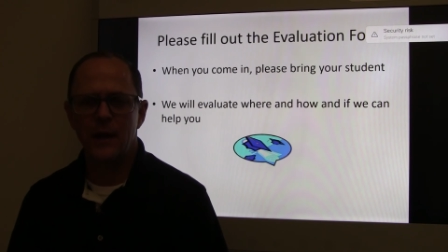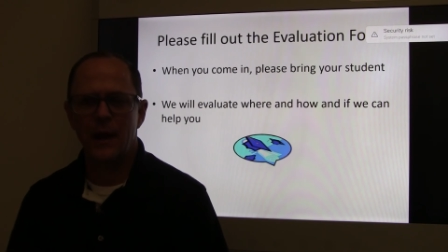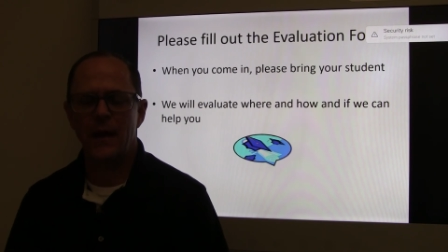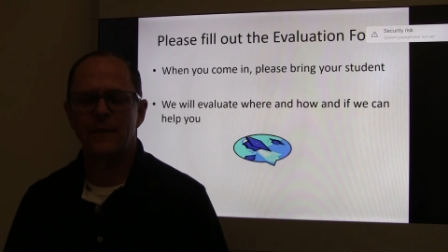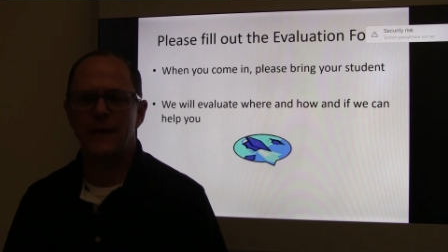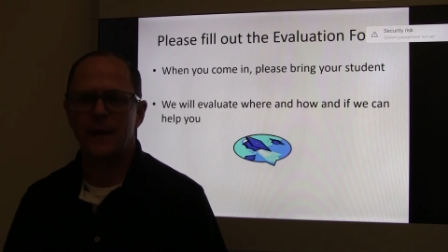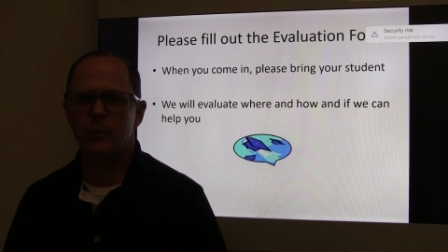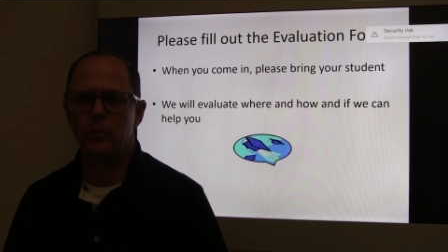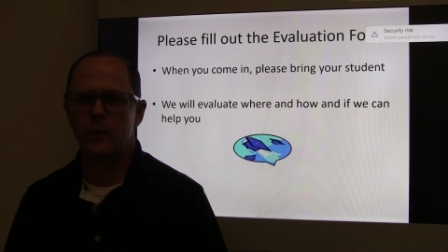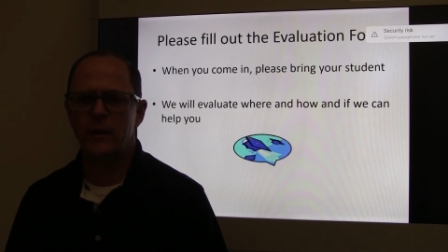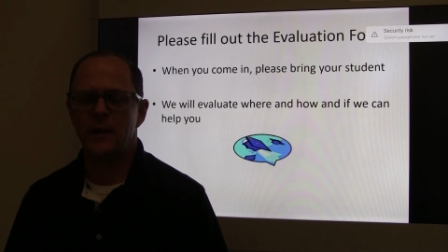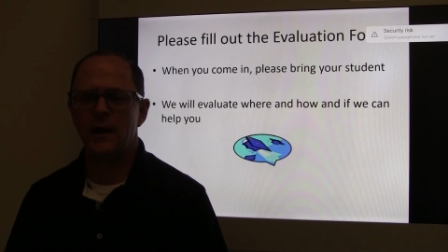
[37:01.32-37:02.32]
at that
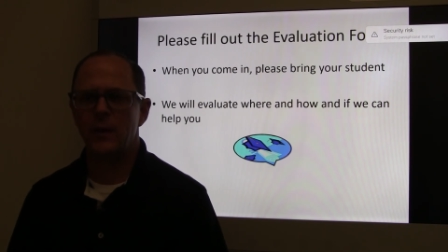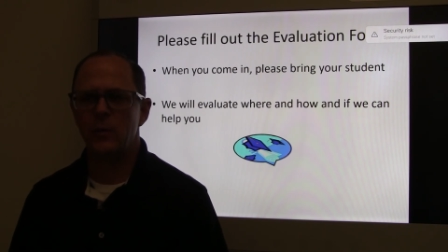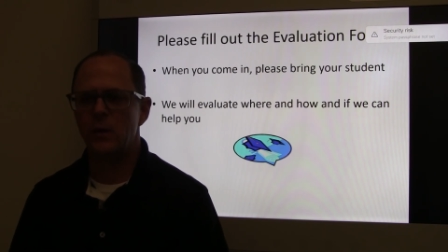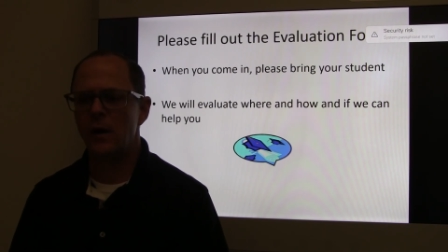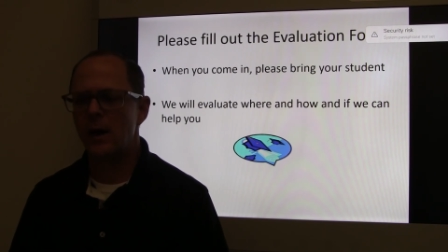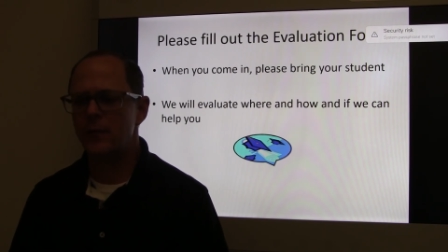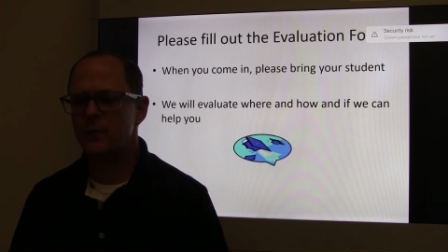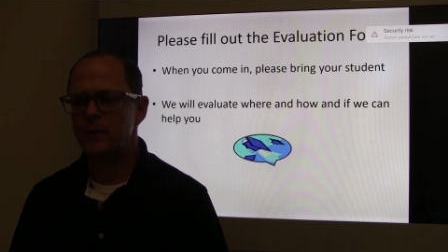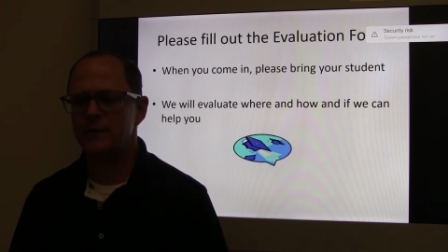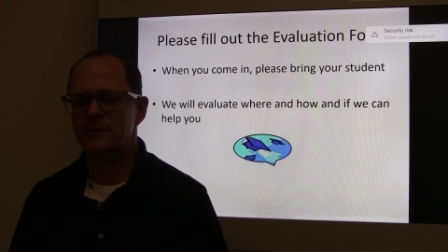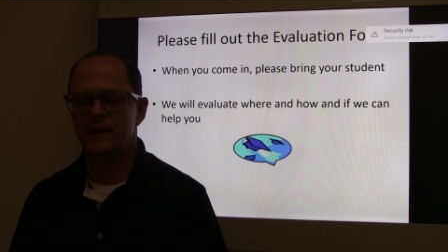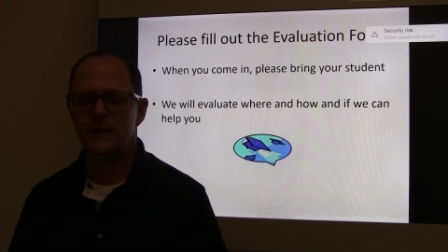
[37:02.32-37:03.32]
point, I will offer an
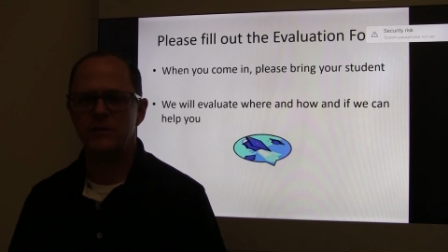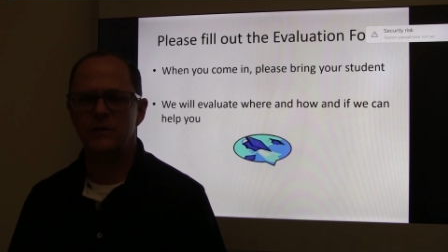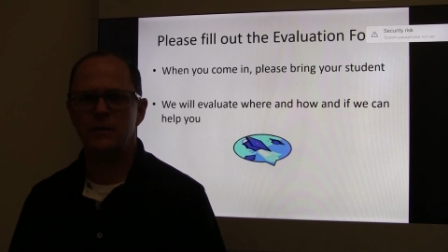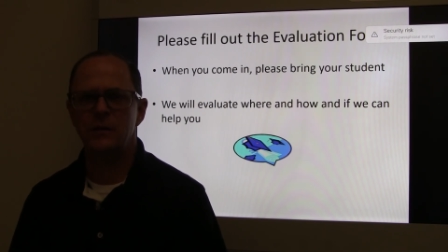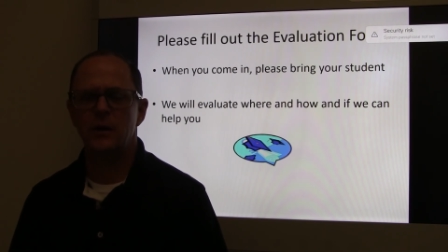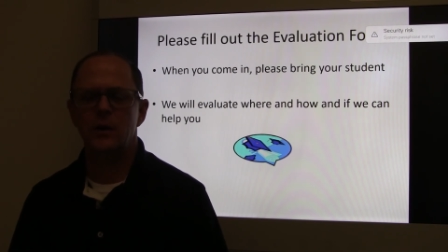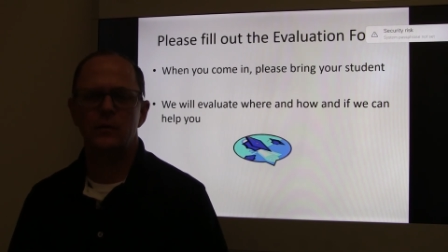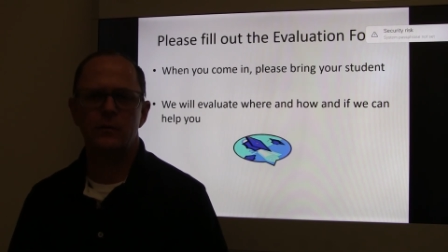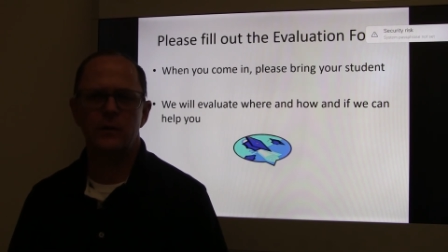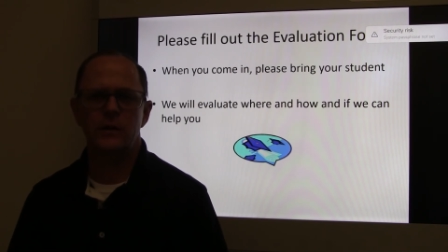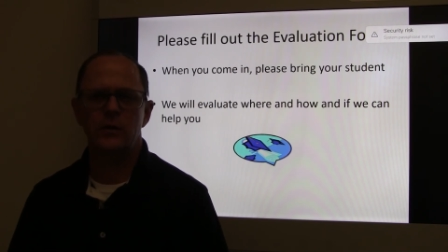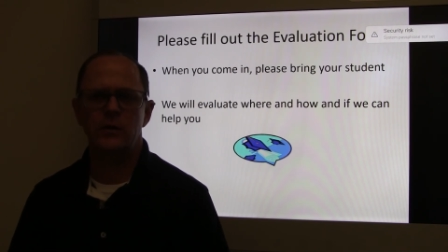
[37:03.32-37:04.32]
extension
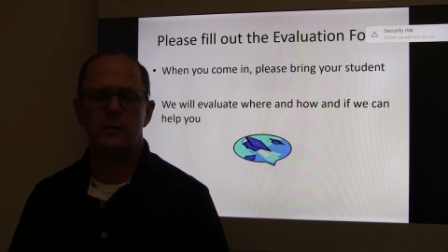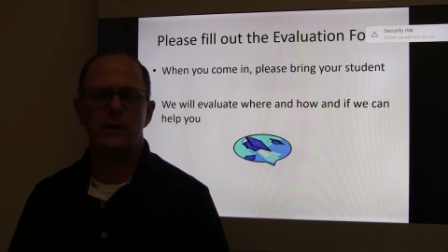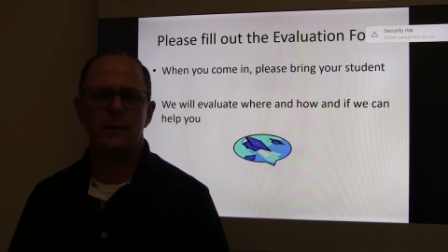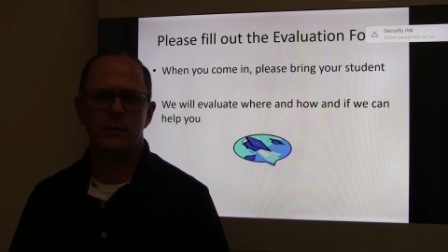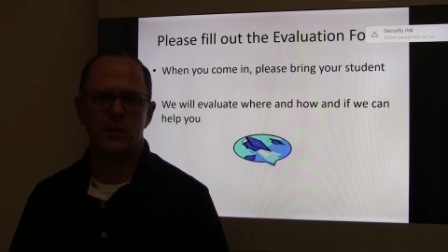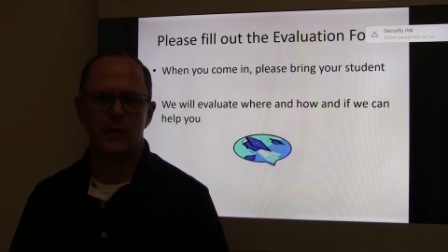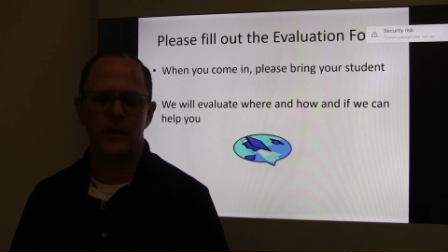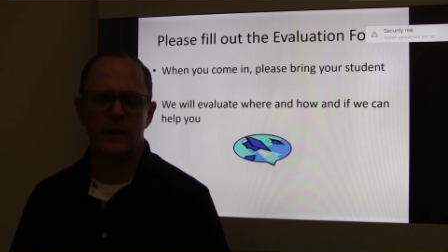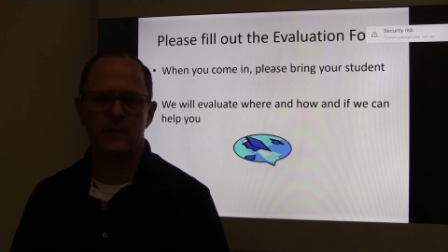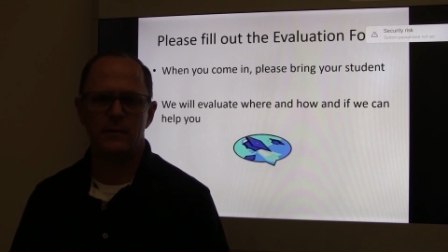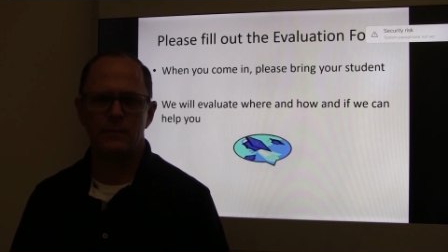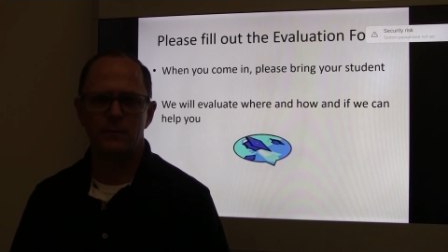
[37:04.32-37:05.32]
for you to become a
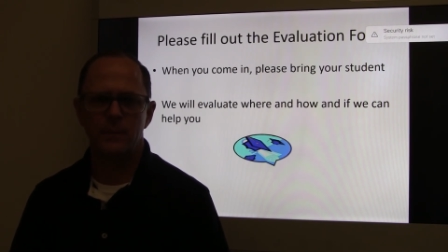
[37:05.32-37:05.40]
client.